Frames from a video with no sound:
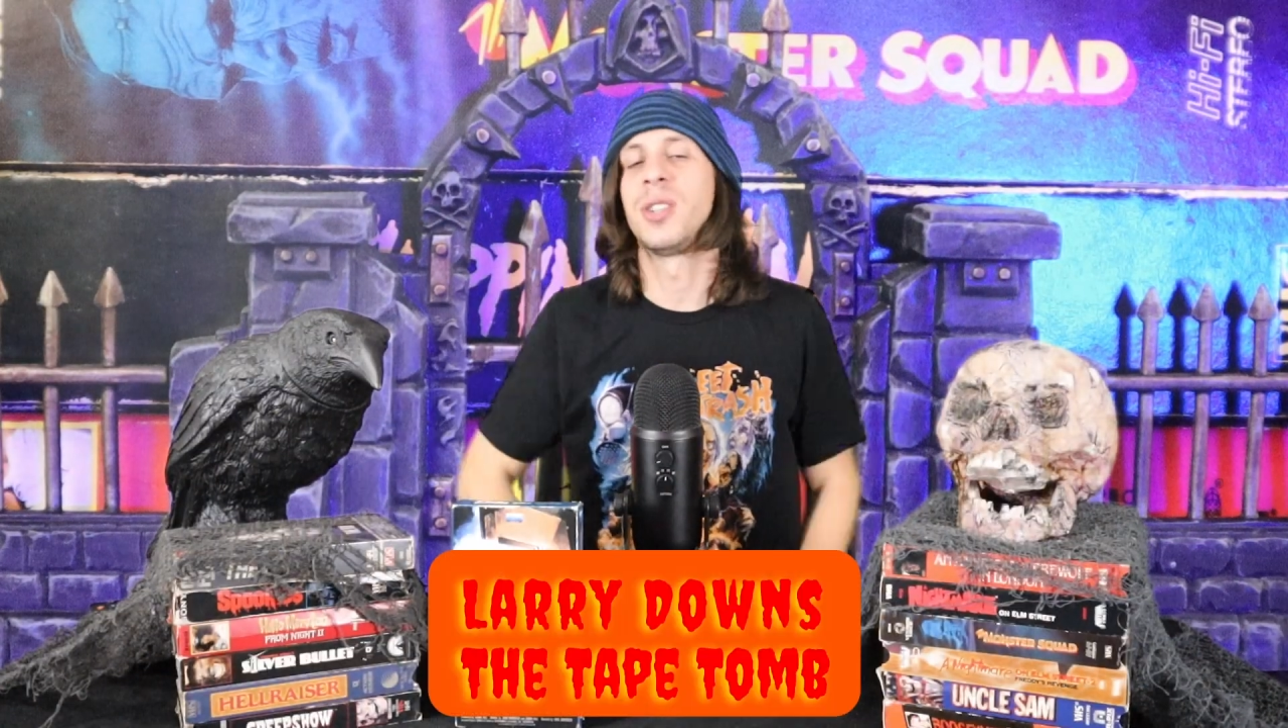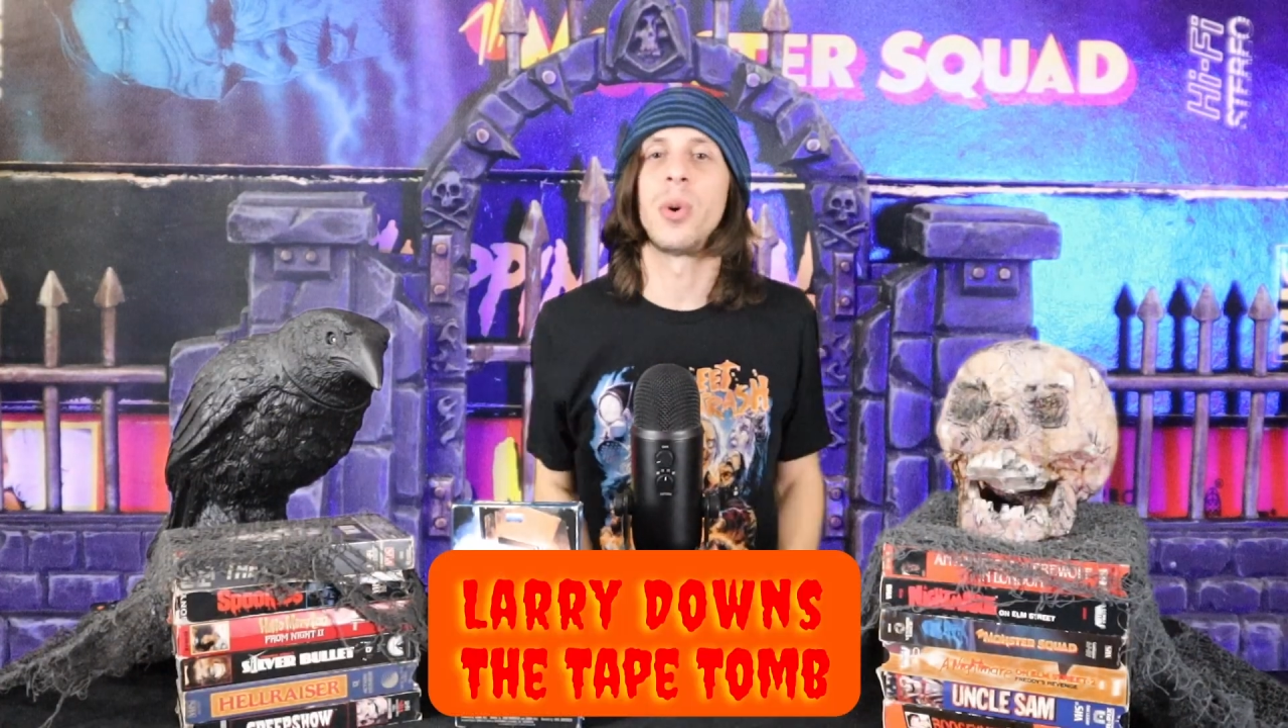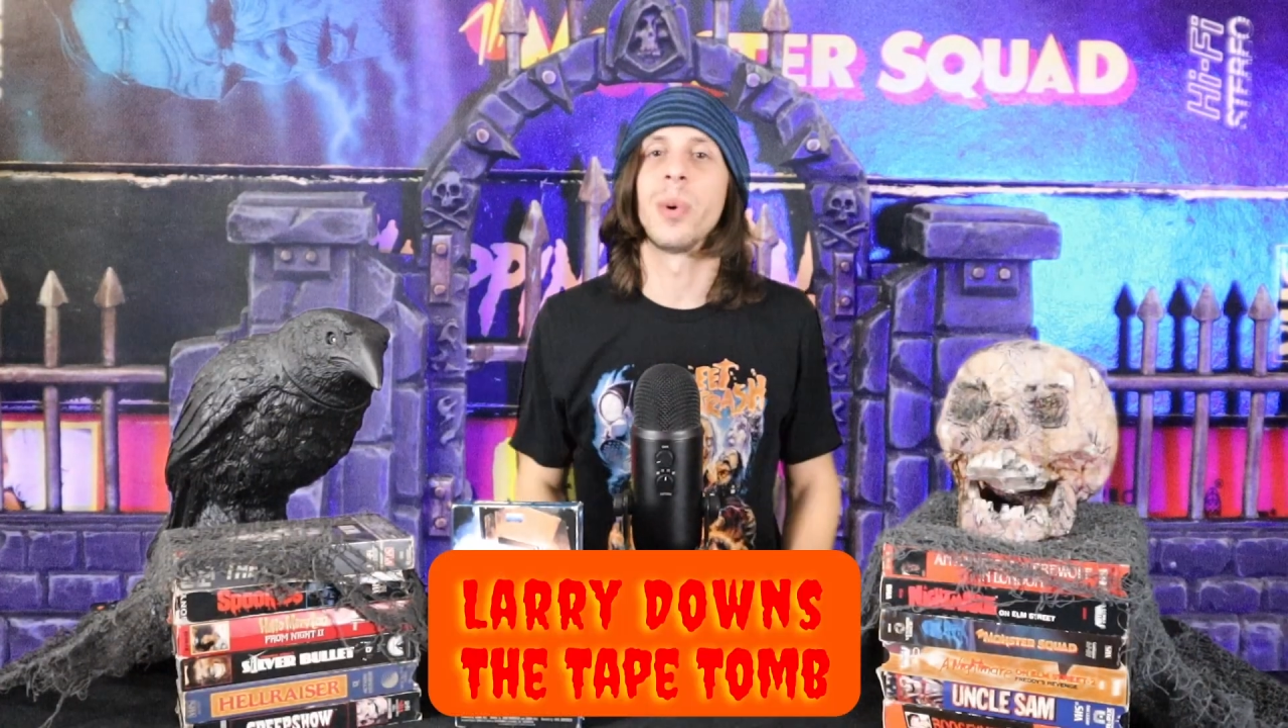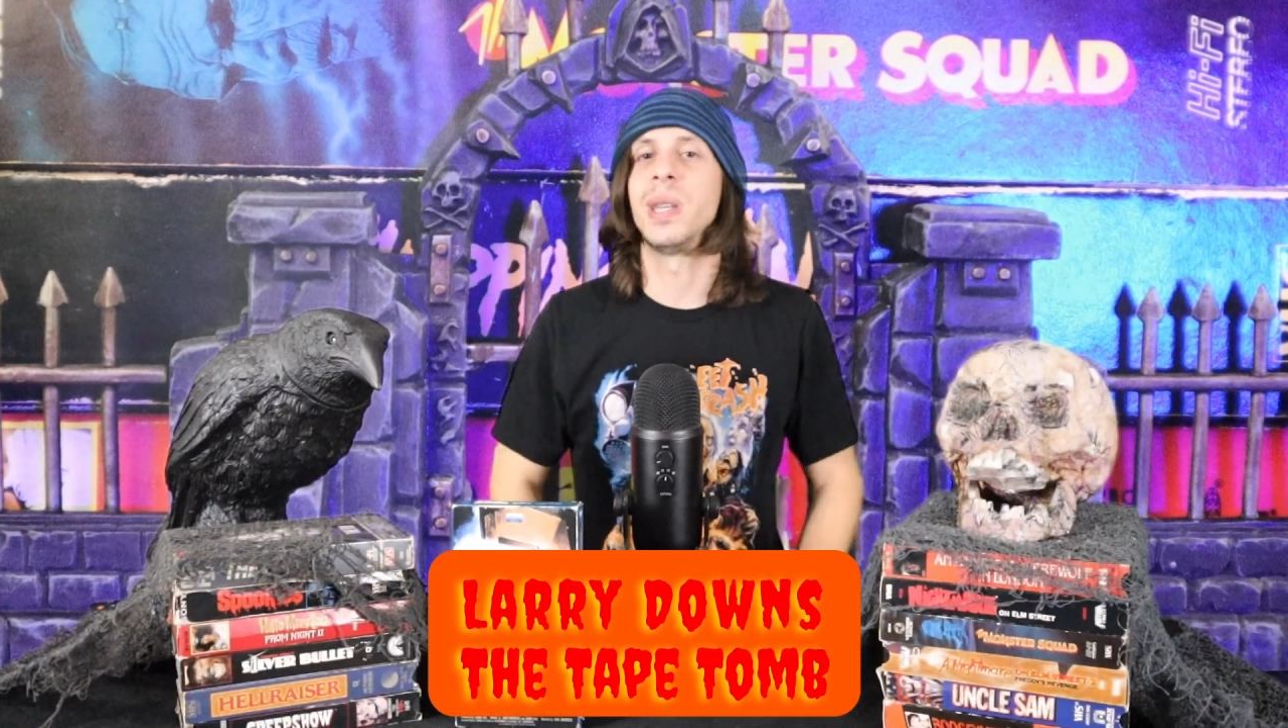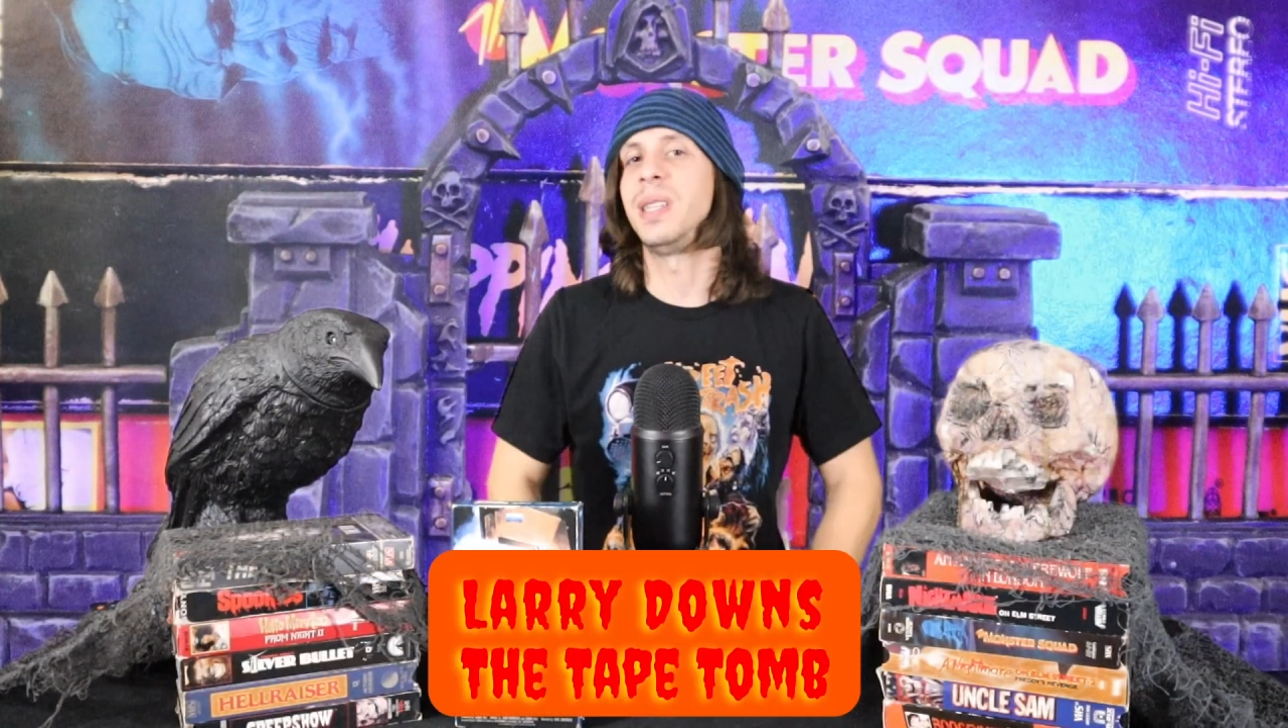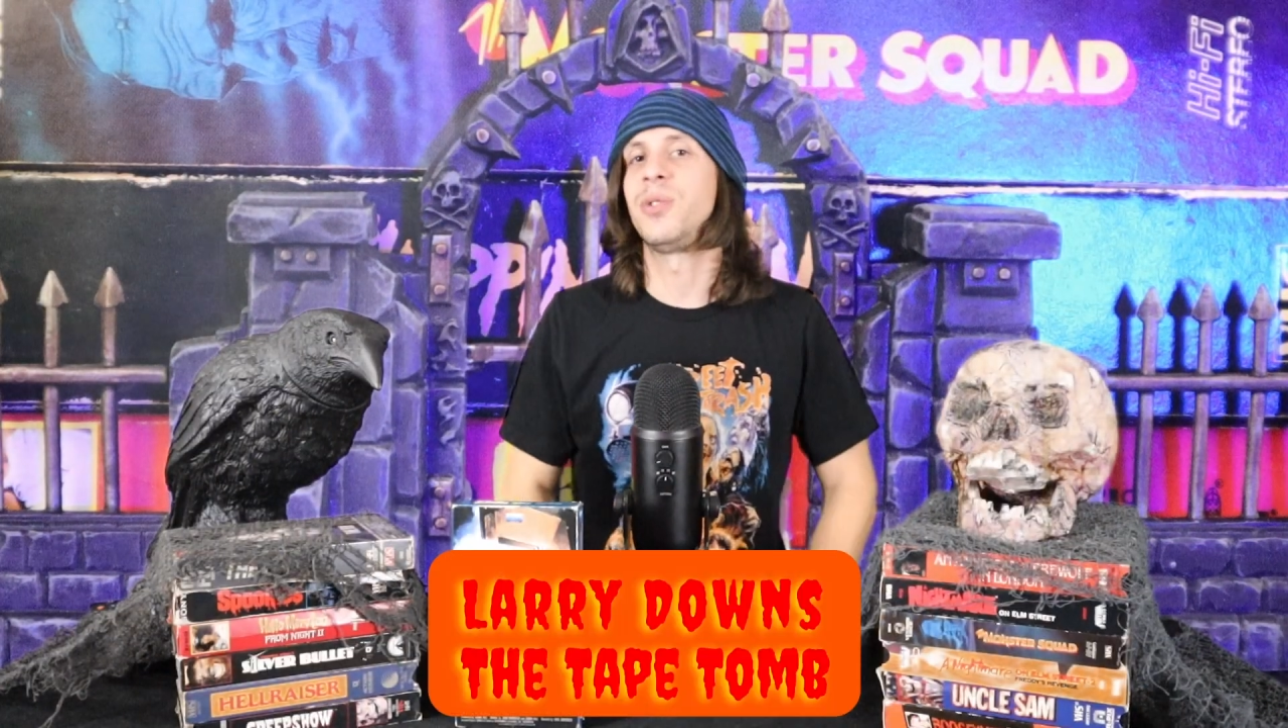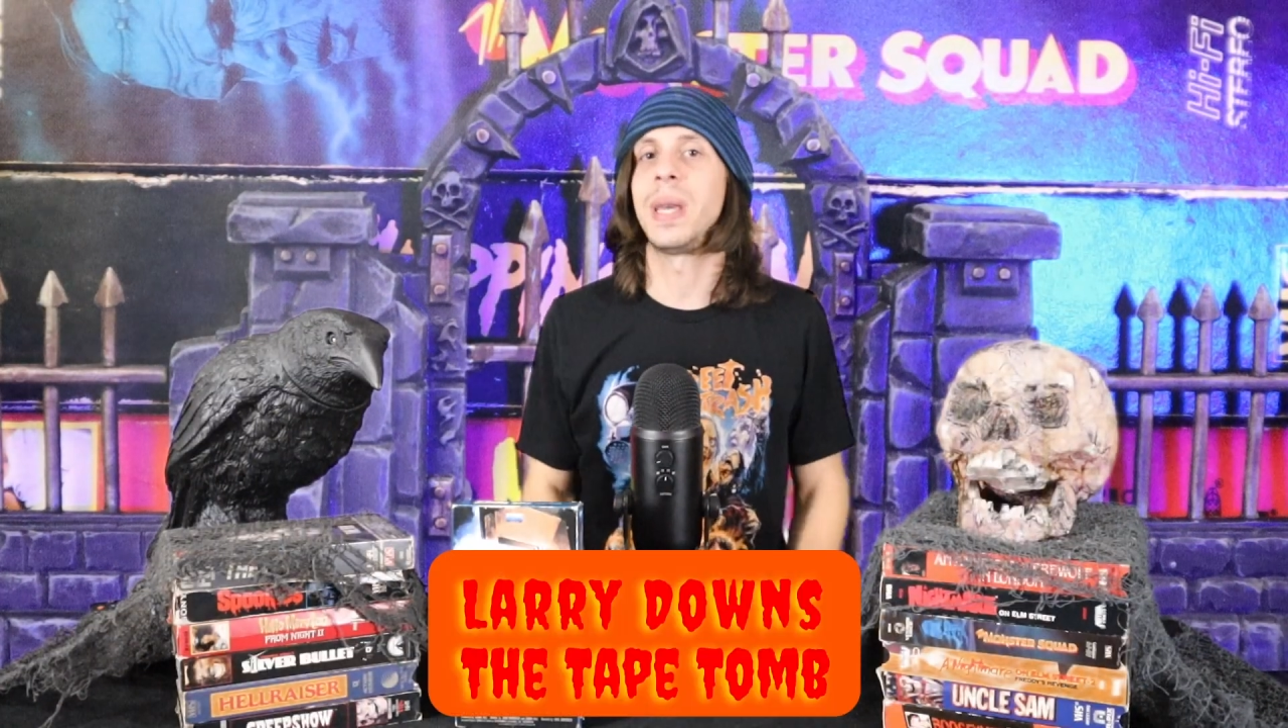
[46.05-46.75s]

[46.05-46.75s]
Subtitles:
a show where each